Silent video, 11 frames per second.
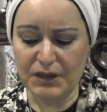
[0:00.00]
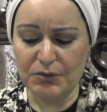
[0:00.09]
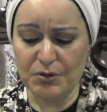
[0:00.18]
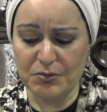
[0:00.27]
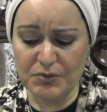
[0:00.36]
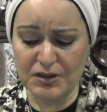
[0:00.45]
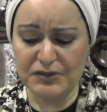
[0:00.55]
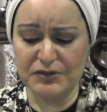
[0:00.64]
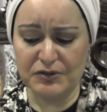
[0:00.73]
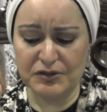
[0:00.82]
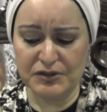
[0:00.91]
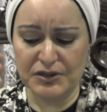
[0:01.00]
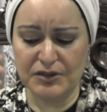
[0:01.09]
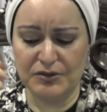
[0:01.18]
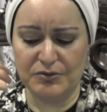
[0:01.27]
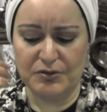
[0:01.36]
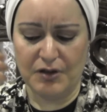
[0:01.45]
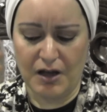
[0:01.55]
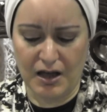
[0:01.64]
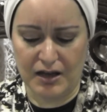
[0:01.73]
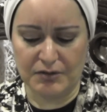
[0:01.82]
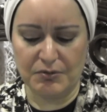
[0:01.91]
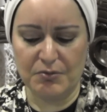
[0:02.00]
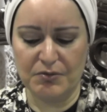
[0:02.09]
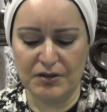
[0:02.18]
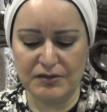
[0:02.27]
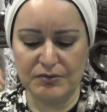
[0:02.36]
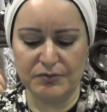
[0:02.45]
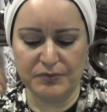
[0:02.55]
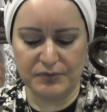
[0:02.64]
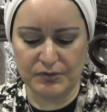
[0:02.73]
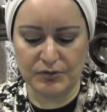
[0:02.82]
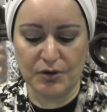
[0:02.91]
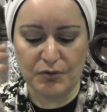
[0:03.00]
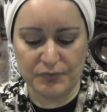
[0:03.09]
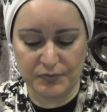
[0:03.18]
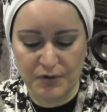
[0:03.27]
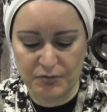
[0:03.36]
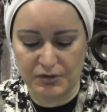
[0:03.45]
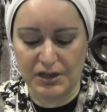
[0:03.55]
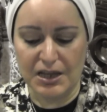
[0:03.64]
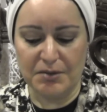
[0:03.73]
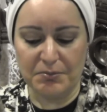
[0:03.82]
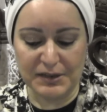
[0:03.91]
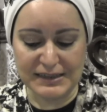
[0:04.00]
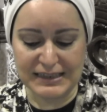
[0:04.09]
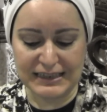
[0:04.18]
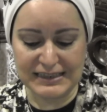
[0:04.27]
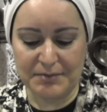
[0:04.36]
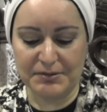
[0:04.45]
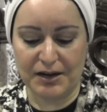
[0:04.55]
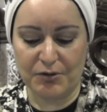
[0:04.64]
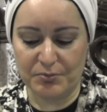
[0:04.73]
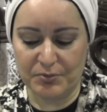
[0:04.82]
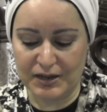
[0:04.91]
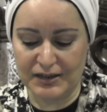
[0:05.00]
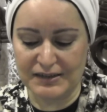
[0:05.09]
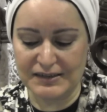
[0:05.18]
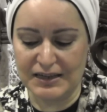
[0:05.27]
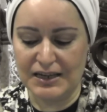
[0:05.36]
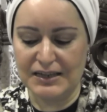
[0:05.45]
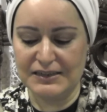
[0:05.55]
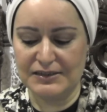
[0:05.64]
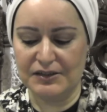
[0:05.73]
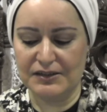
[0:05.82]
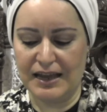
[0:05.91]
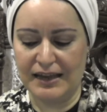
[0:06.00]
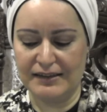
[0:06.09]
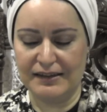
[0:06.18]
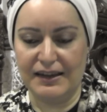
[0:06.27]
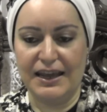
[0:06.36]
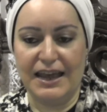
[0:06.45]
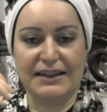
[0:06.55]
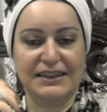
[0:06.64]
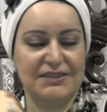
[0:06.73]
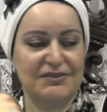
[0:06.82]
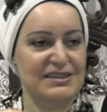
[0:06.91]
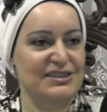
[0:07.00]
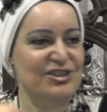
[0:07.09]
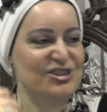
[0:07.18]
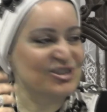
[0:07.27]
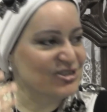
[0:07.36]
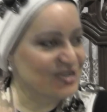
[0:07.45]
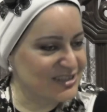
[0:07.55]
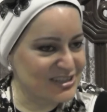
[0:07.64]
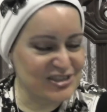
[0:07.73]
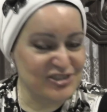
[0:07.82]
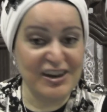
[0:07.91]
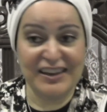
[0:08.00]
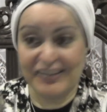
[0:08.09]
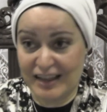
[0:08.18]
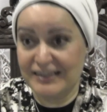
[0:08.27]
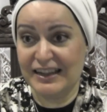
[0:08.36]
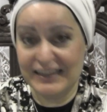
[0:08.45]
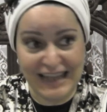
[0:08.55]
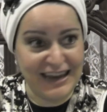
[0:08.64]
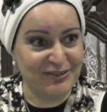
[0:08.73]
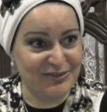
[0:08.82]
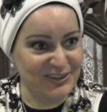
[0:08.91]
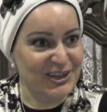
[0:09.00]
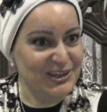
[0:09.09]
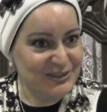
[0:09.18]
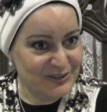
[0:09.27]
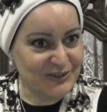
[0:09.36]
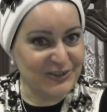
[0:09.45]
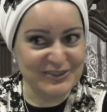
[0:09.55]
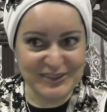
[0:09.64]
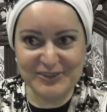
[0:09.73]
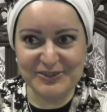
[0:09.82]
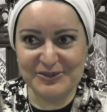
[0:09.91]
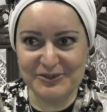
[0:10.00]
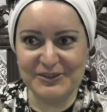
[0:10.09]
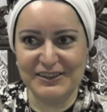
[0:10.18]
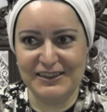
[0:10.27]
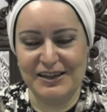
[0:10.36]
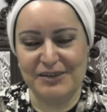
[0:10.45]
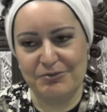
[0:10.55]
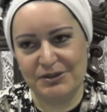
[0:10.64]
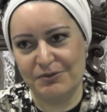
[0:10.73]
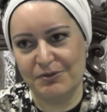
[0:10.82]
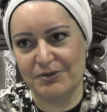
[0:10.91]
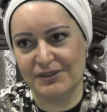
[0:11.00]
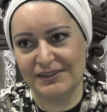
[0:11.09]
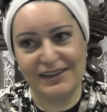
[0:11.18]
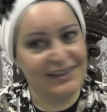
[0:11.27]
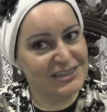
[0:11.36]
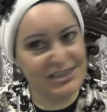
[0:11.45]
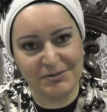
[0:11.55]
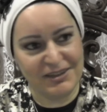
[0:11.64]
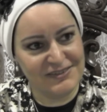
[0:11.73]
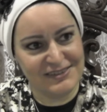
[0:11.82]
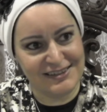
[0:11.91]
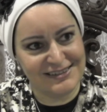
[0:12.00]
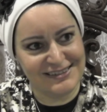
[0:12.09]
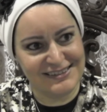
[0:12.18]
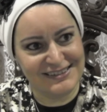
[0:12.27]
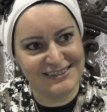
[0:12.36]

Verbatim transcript: we want to continue on we want to go forward please accept our prayers so that and give us the, the strength and the life to continue doing what we want and Hashem gives us